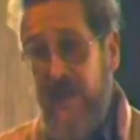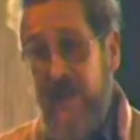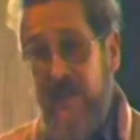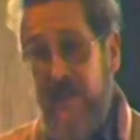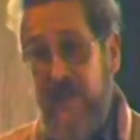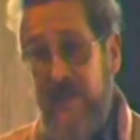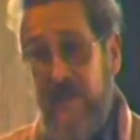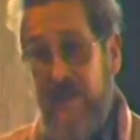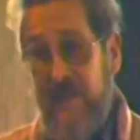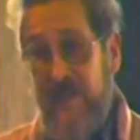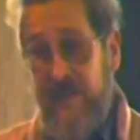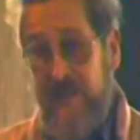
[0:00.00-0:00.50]

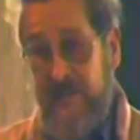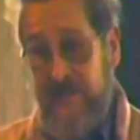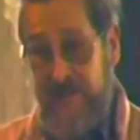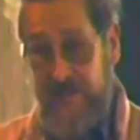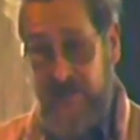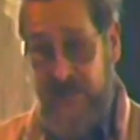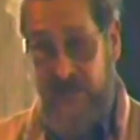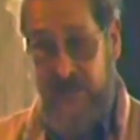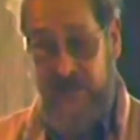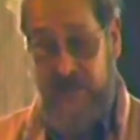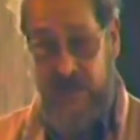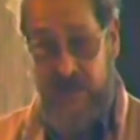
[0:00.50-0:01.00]
that
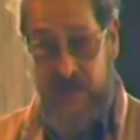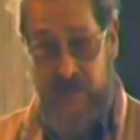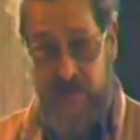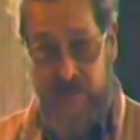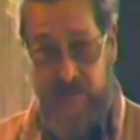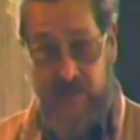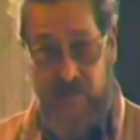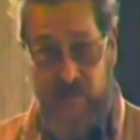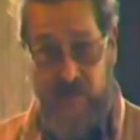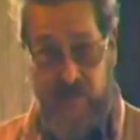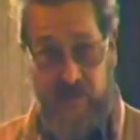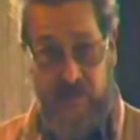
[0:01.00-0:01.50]
the state
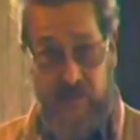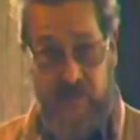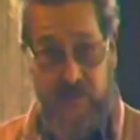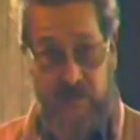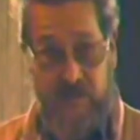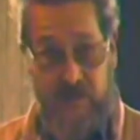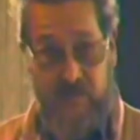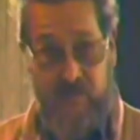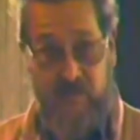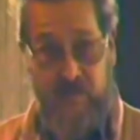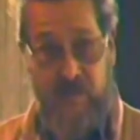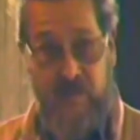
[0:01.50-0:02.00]
is going to
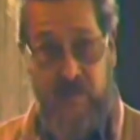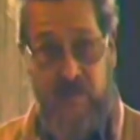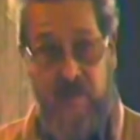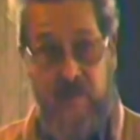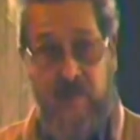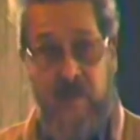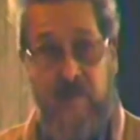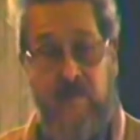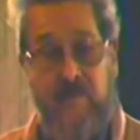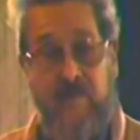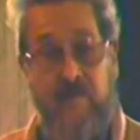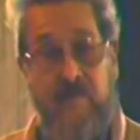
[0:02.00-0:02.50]

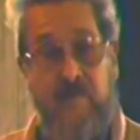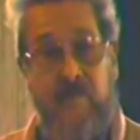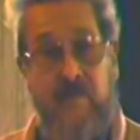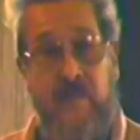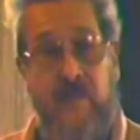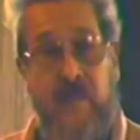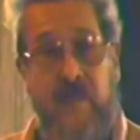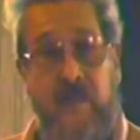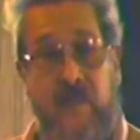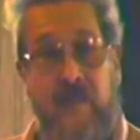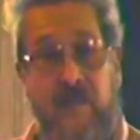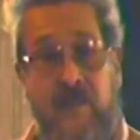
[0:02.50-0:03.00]
disappear
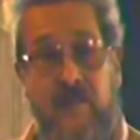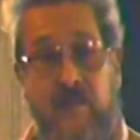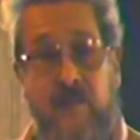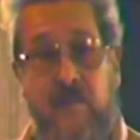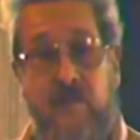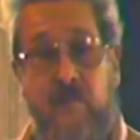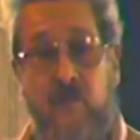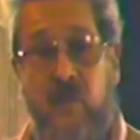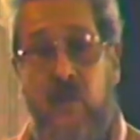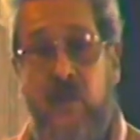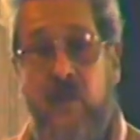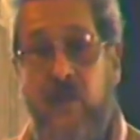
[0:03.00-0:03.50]

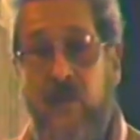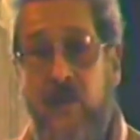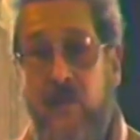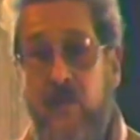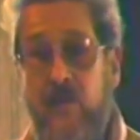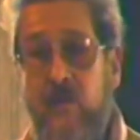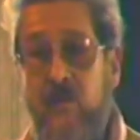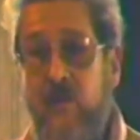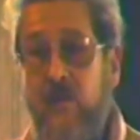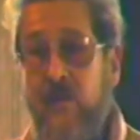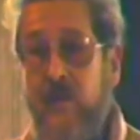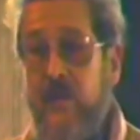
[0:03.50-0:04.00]

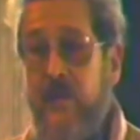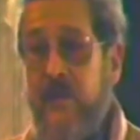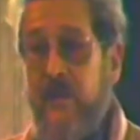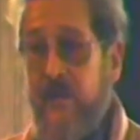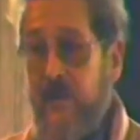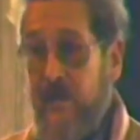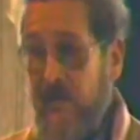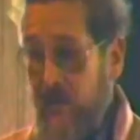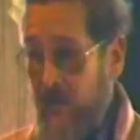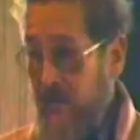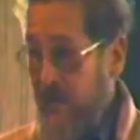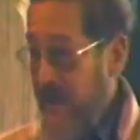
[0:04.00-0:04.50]
tomorrow or that
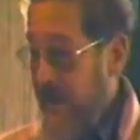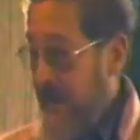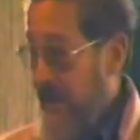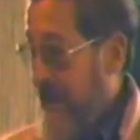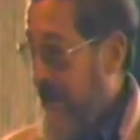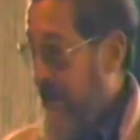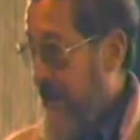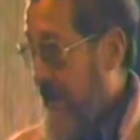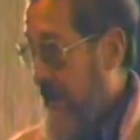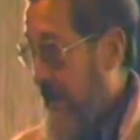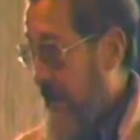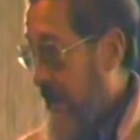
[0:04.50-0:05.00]
there will be a